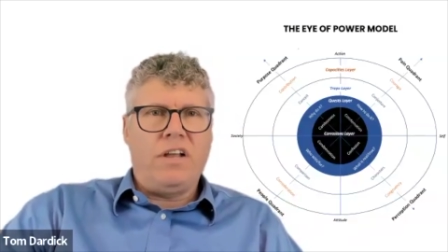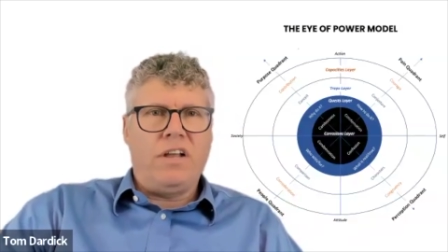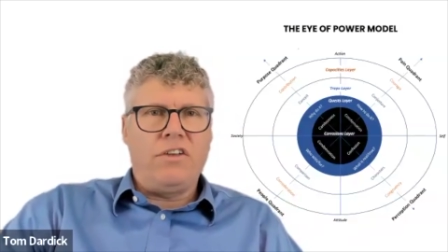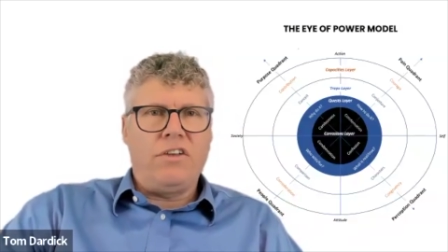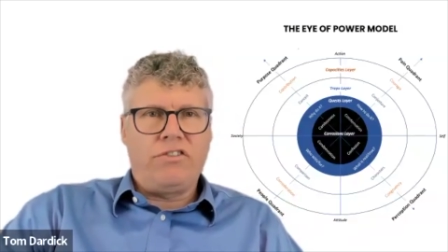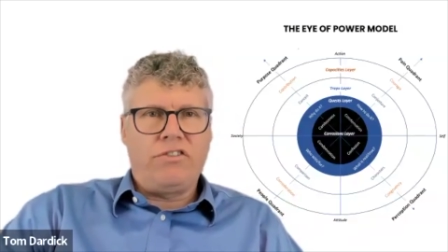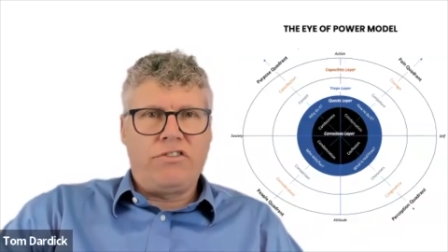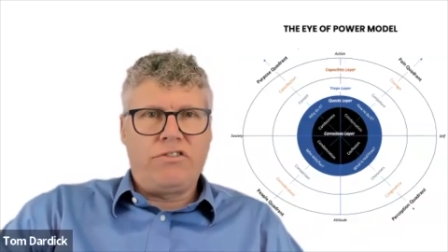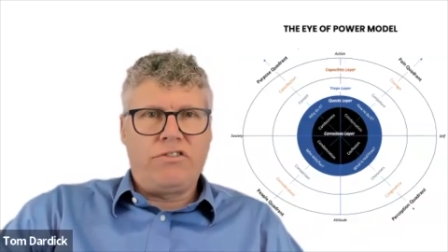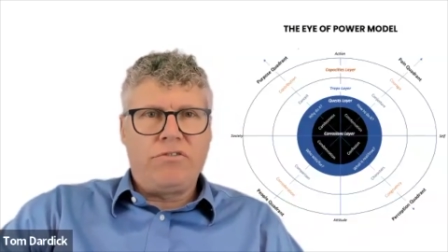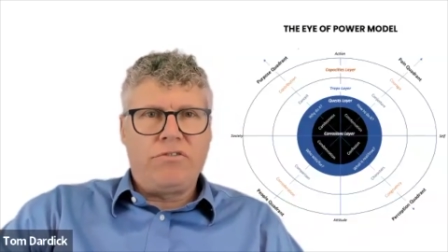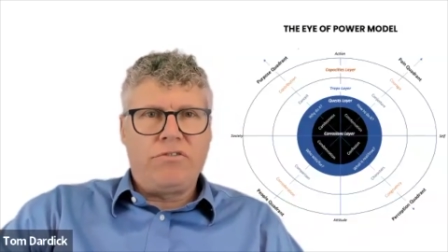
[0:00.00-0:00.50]

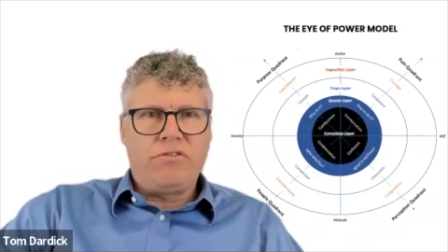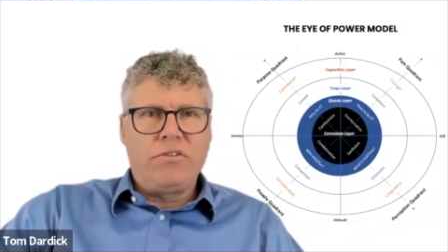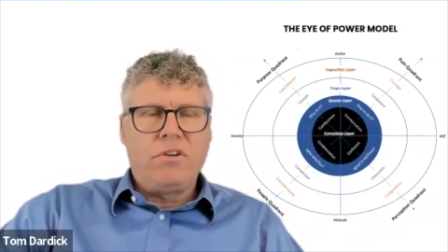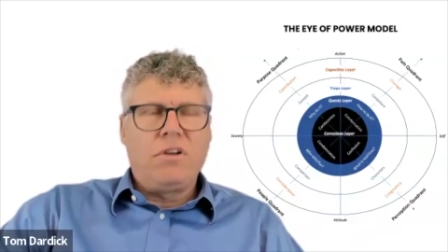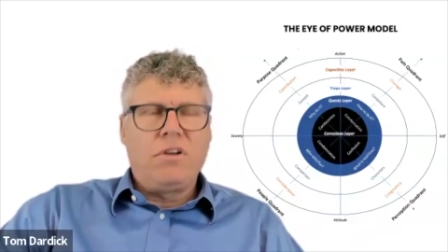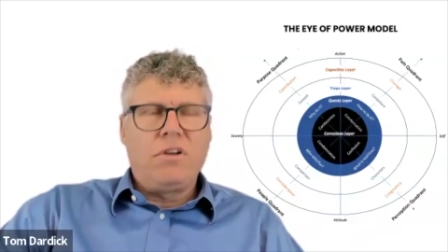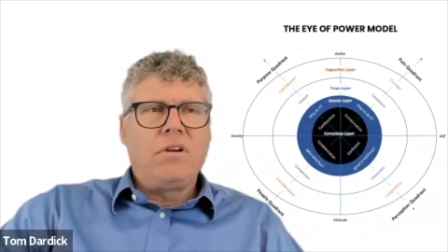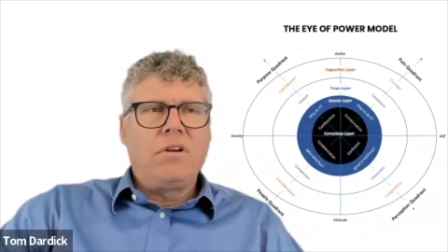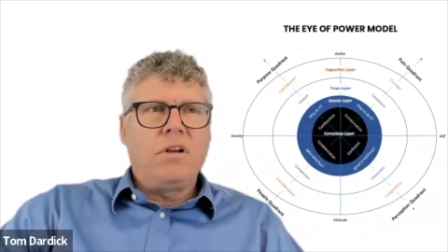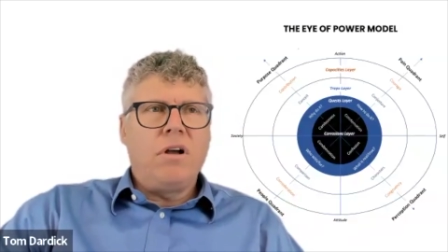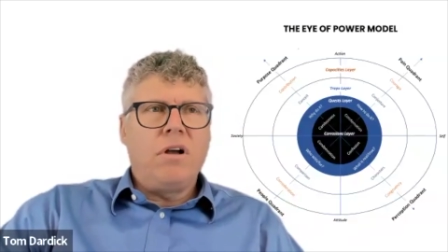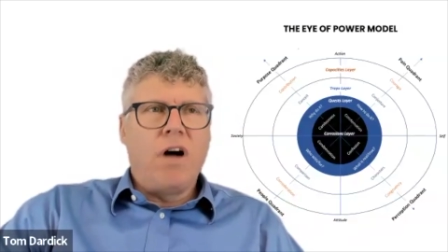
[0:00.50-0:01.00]
is
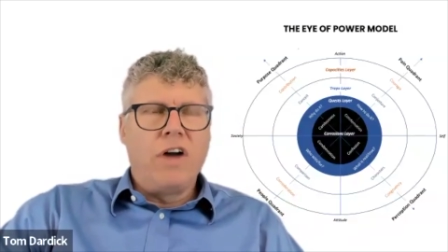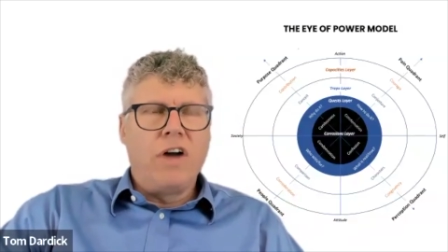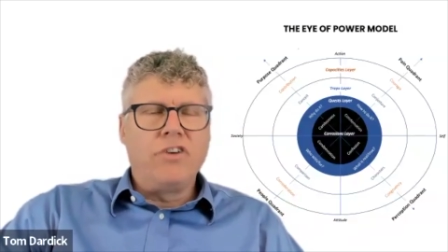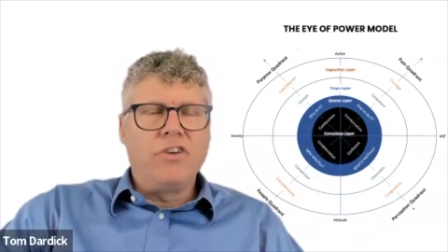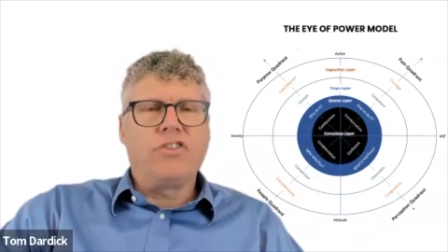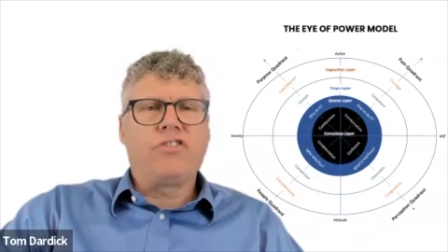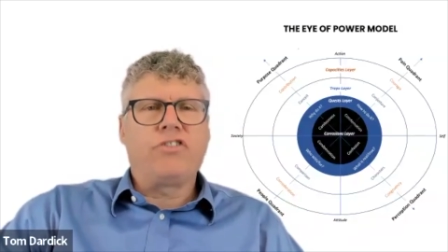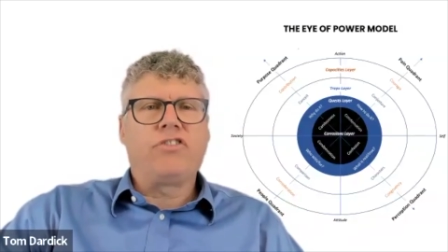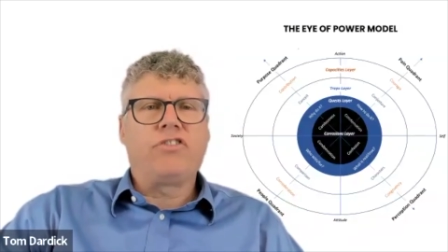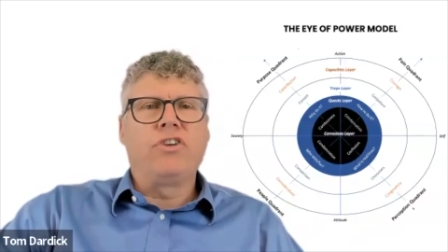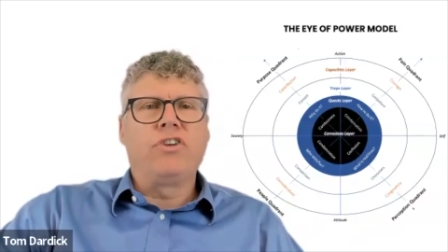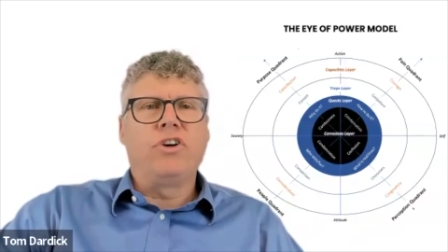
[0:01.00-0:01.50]

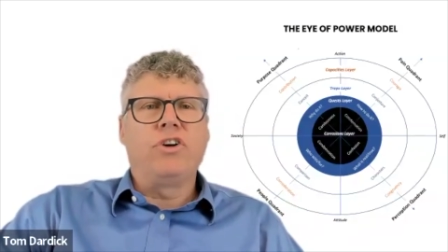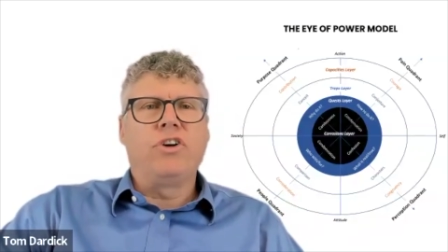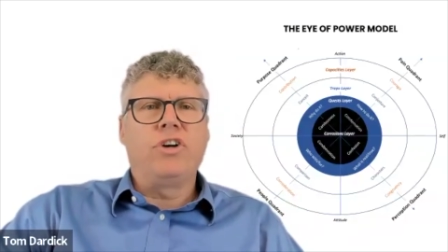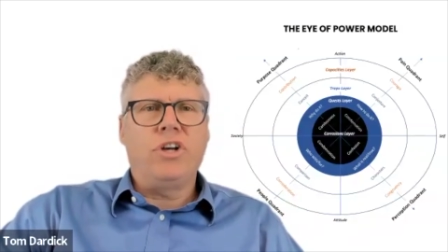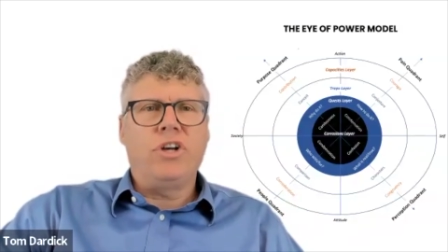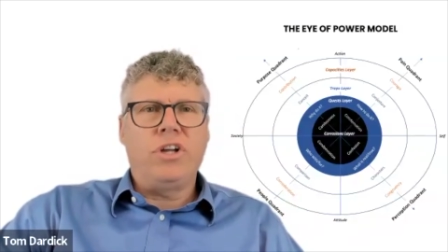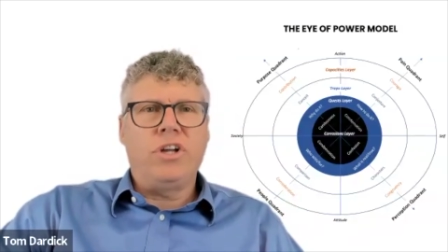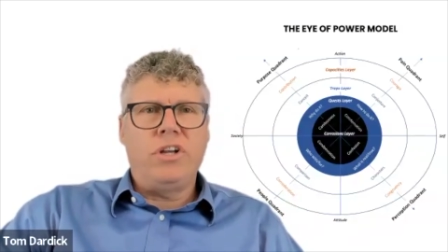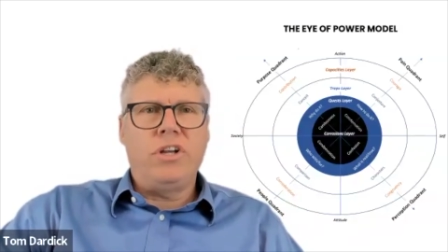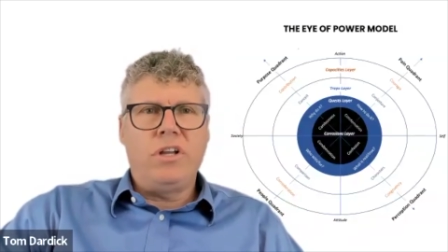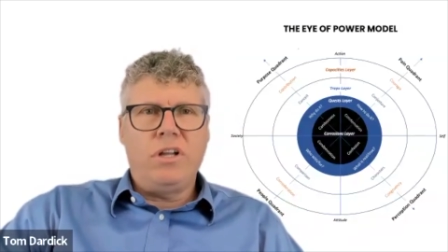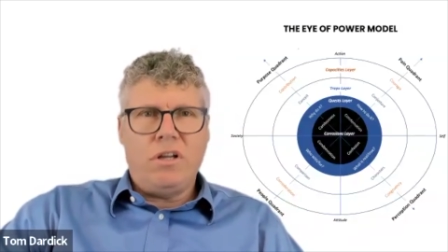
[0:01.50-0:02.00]

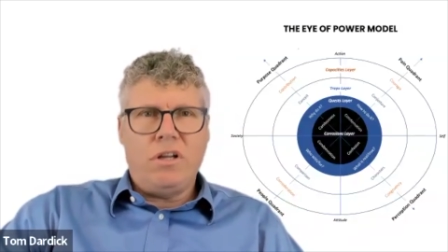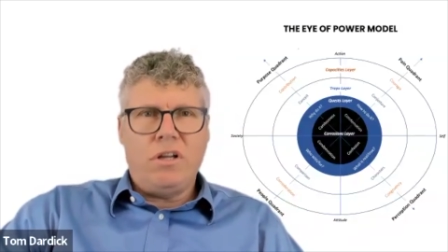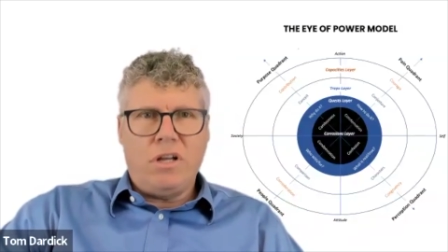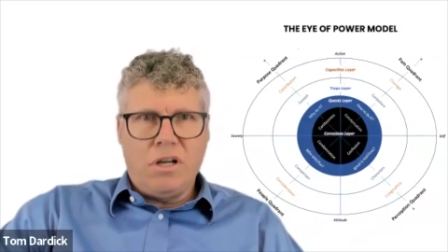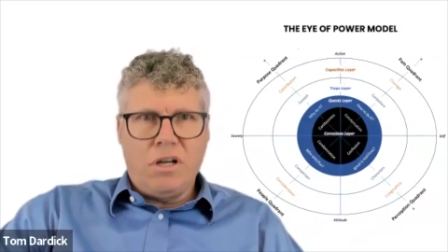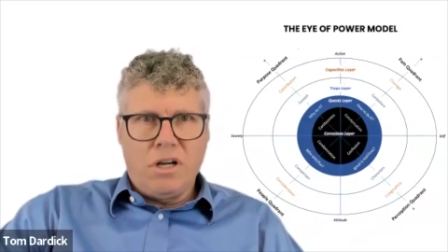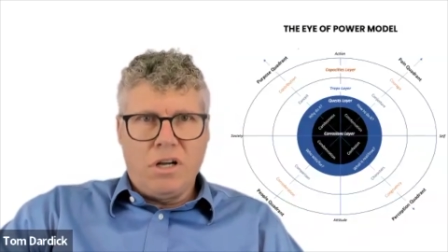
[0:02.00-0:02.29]
understood,